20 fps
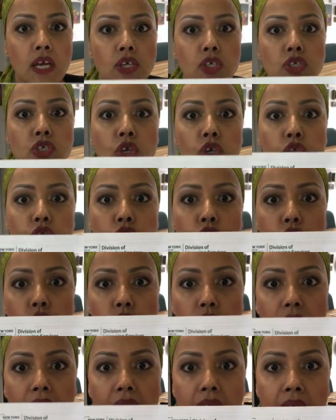so
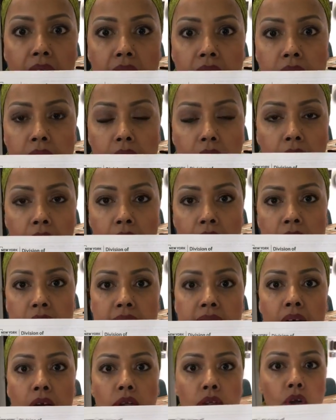you can
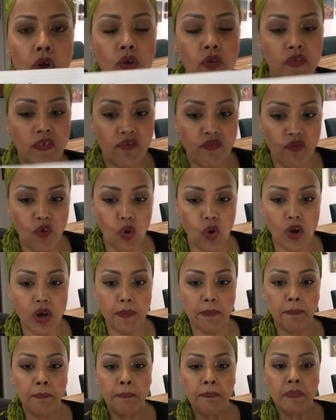download the
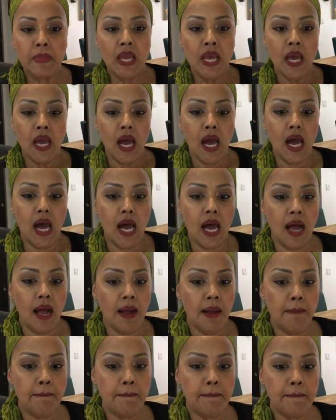form.
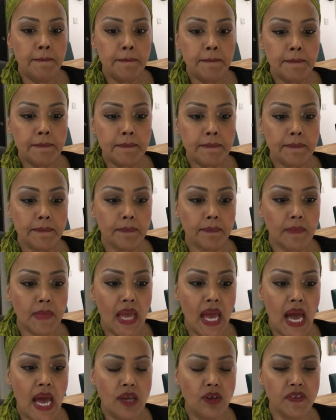
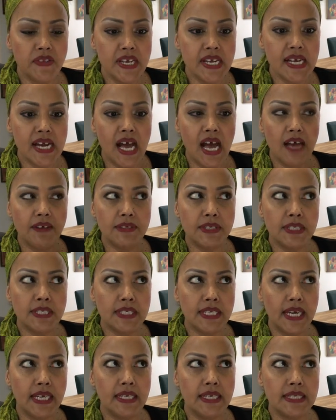I don't think I have to
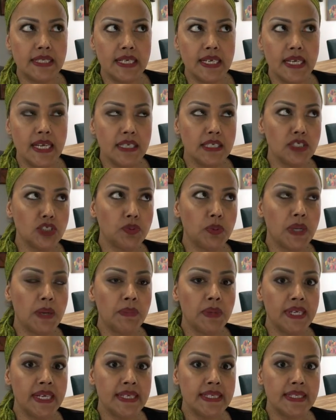say this in English, but
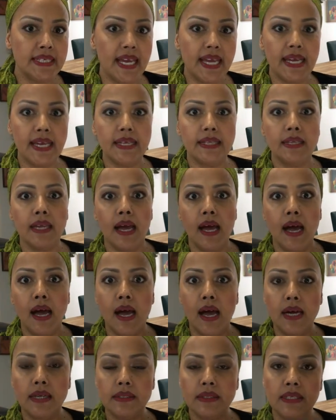I'm gonna say it.
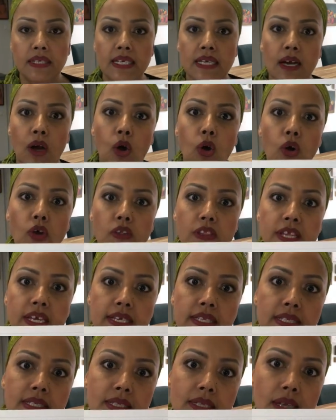All
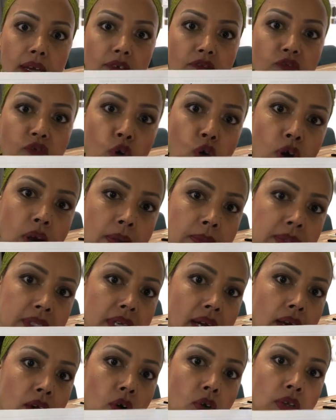these forms
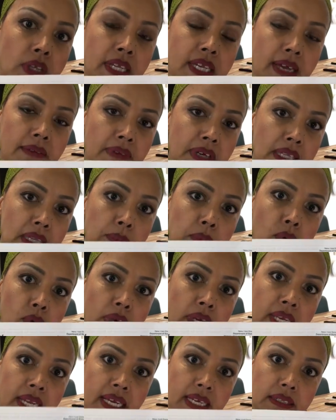are only available
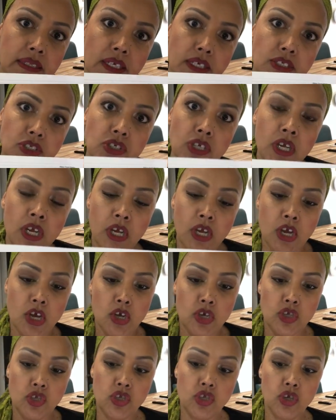in English.
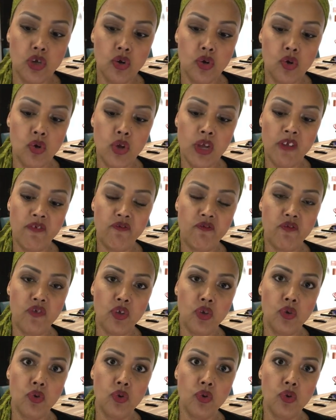So if